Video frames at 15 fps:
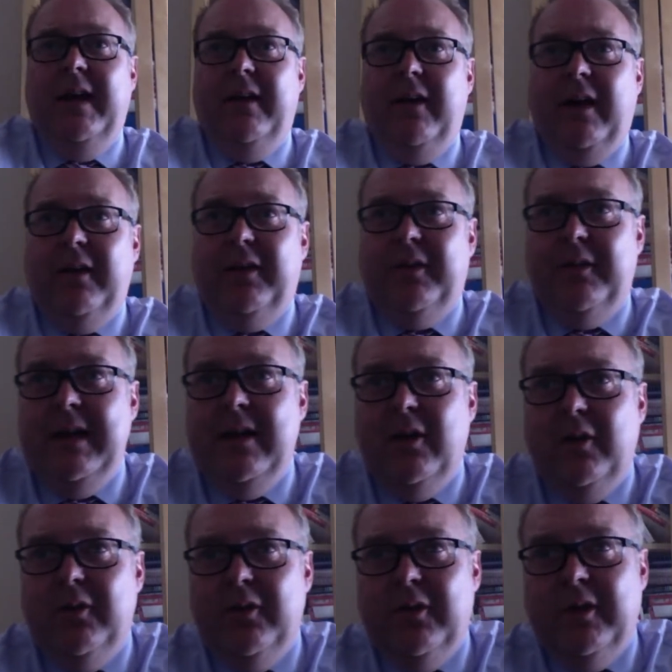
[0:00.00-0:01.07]
there are
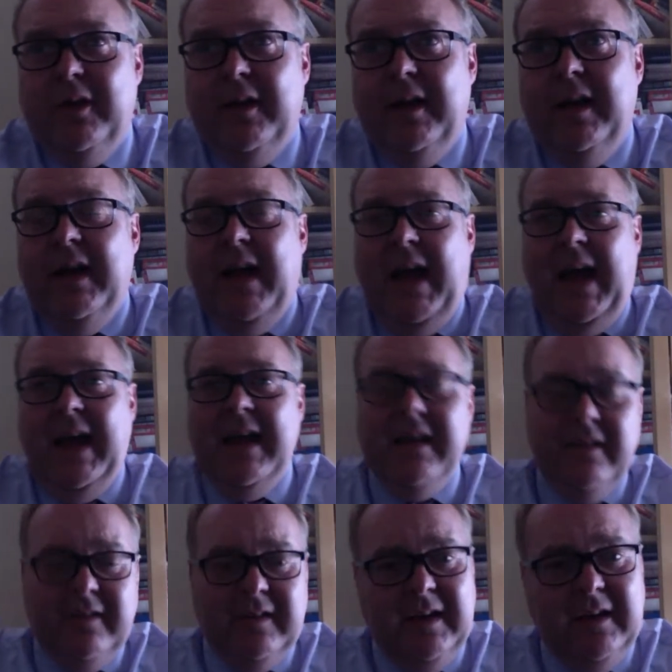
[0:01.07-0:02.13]

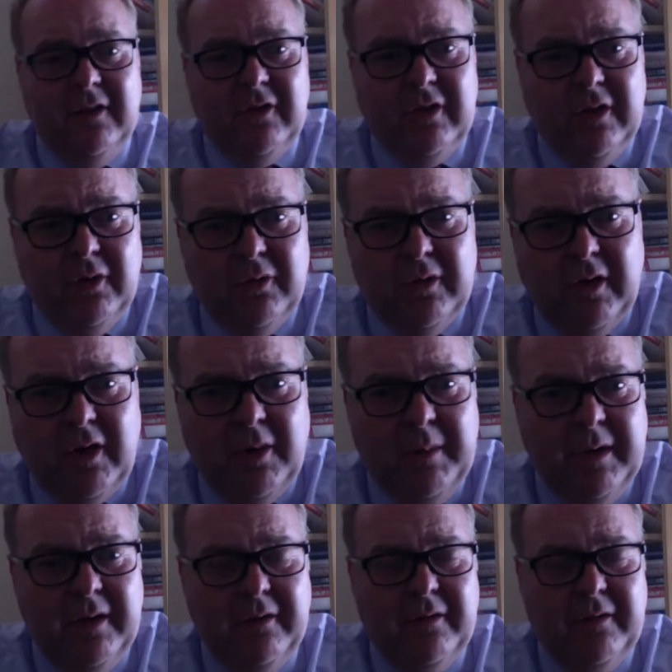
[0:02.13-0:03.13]
318 children coming